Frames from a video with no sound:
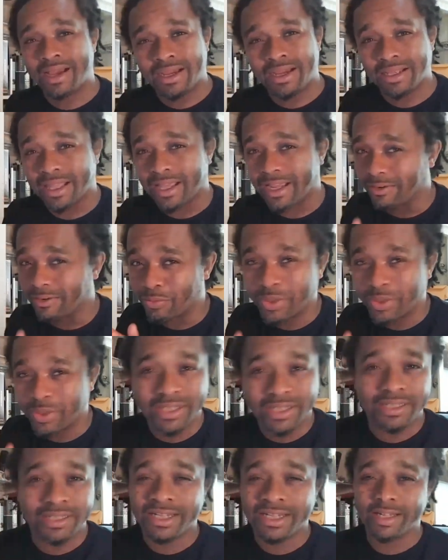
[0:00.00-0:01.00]
like really
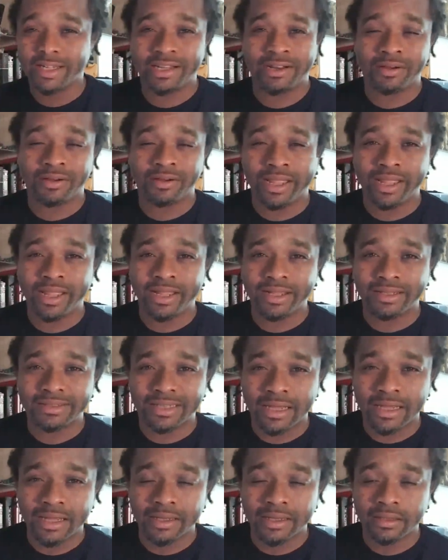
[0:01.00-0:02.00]
digging in on Genghis
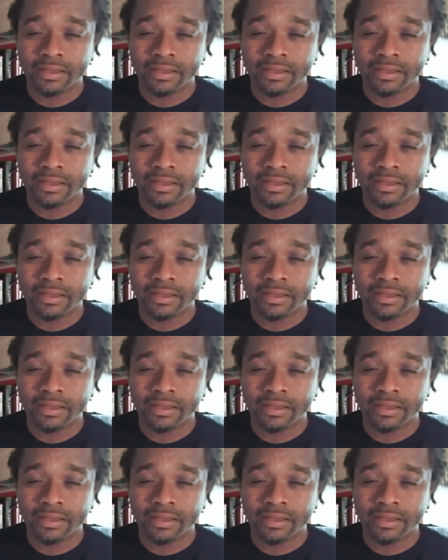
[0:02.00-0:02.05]
Khan.